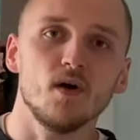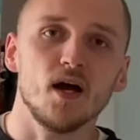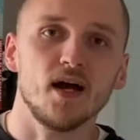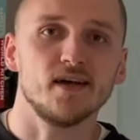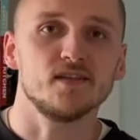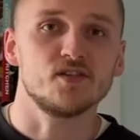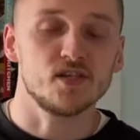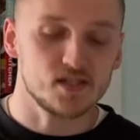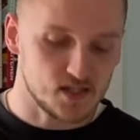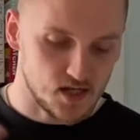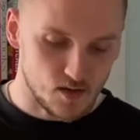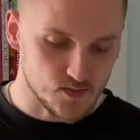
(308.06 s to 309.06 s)
And
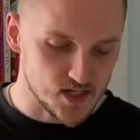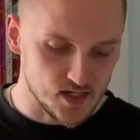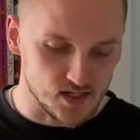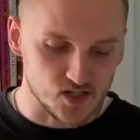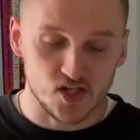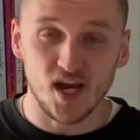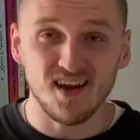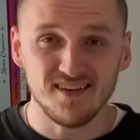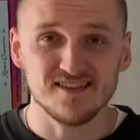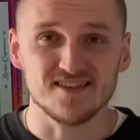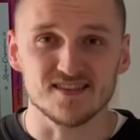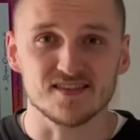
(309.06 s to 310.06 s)
Jesus comes in and
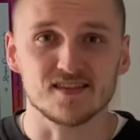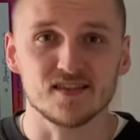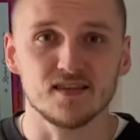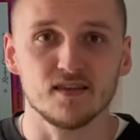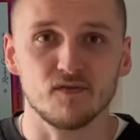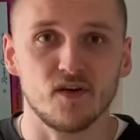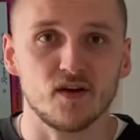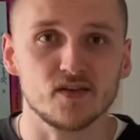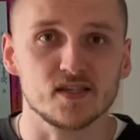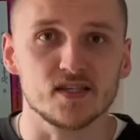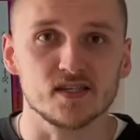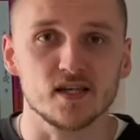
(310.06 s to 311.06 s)
challenges the
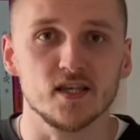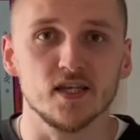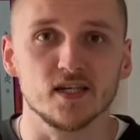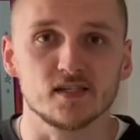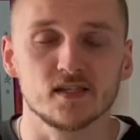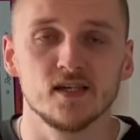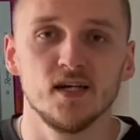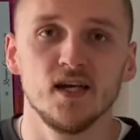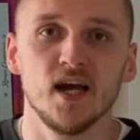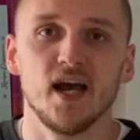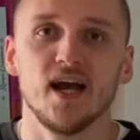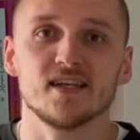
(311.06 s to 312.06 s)
Pharisees in this
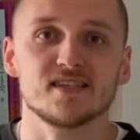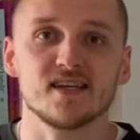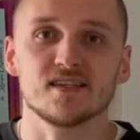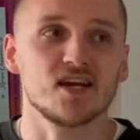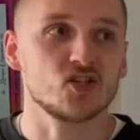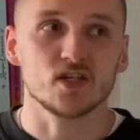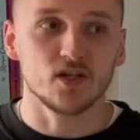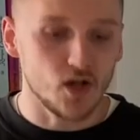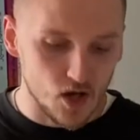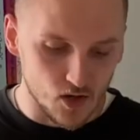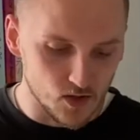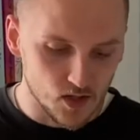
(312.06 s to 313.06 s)
and says, actually,
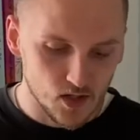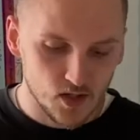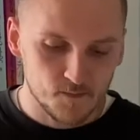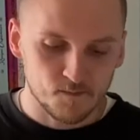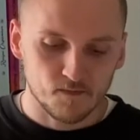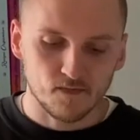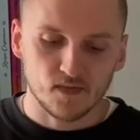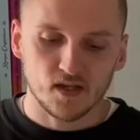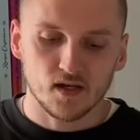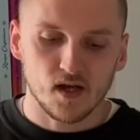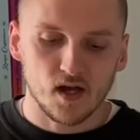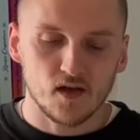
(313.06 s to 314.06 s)
no,
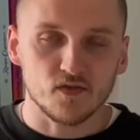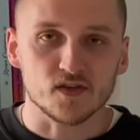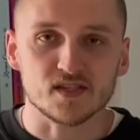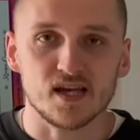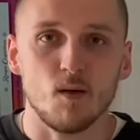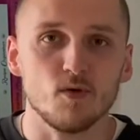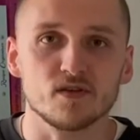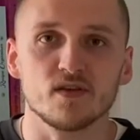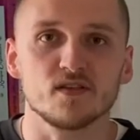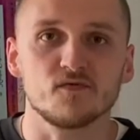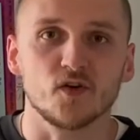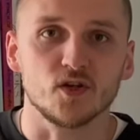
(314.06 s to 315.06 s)
the Sabbath
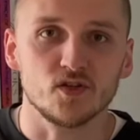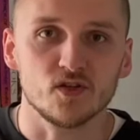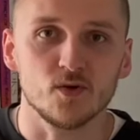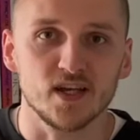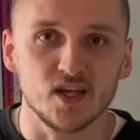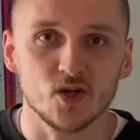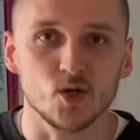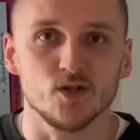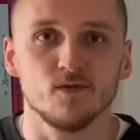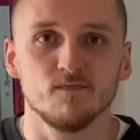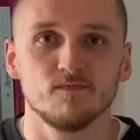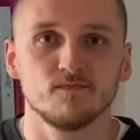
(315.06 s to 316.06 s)
is for doing good.
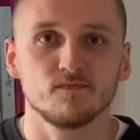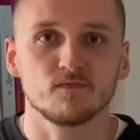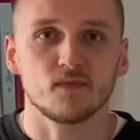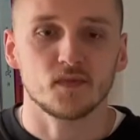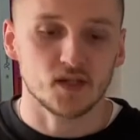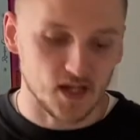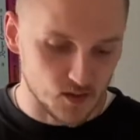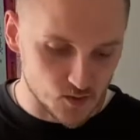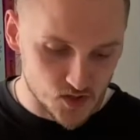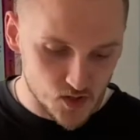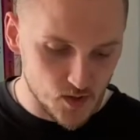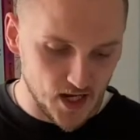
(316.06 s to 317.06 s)
And
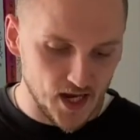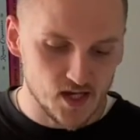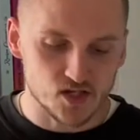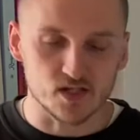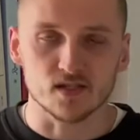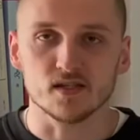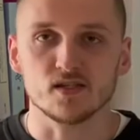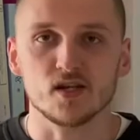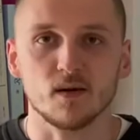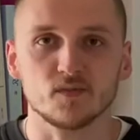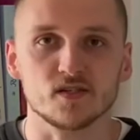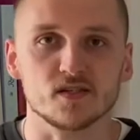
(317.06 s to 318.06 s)
on two occasions in
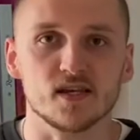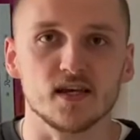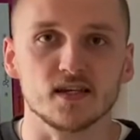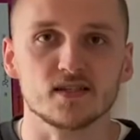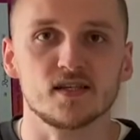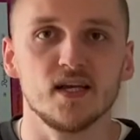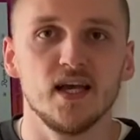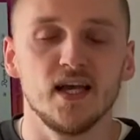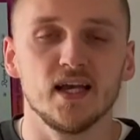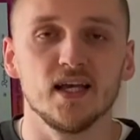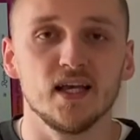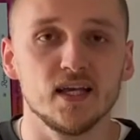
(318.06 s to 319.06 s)
chapter 6,
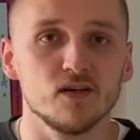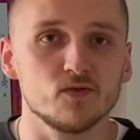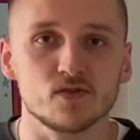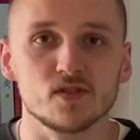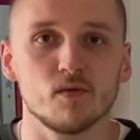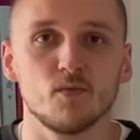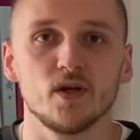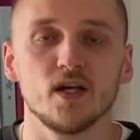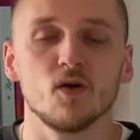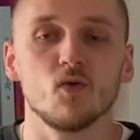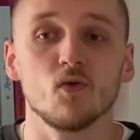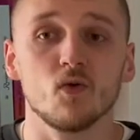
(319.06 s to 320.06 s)
he heals
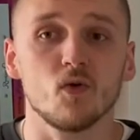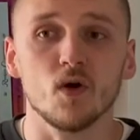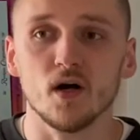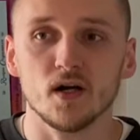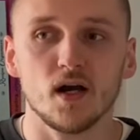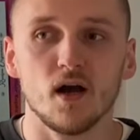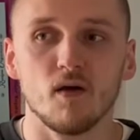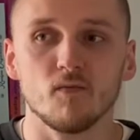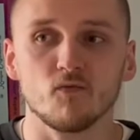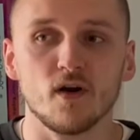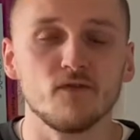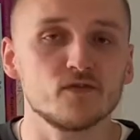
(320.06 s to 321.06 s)
somebody or
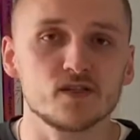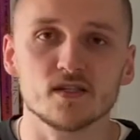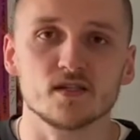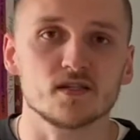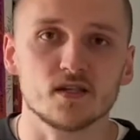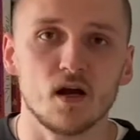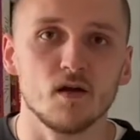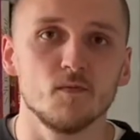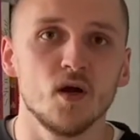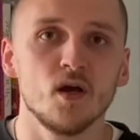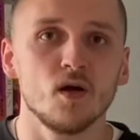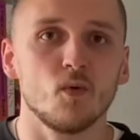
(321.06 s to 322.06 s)
references a time
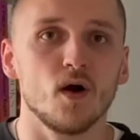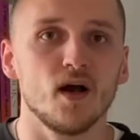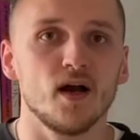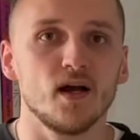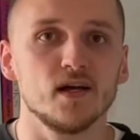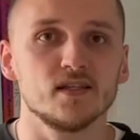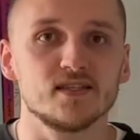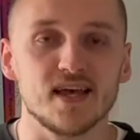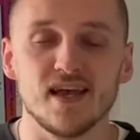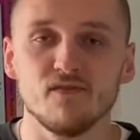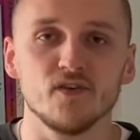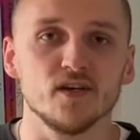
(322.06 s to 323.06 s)
where
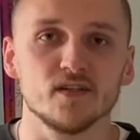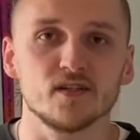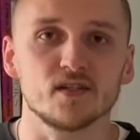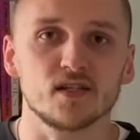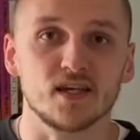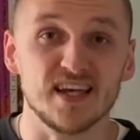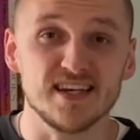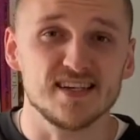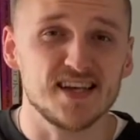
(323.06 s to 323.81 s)
David, the King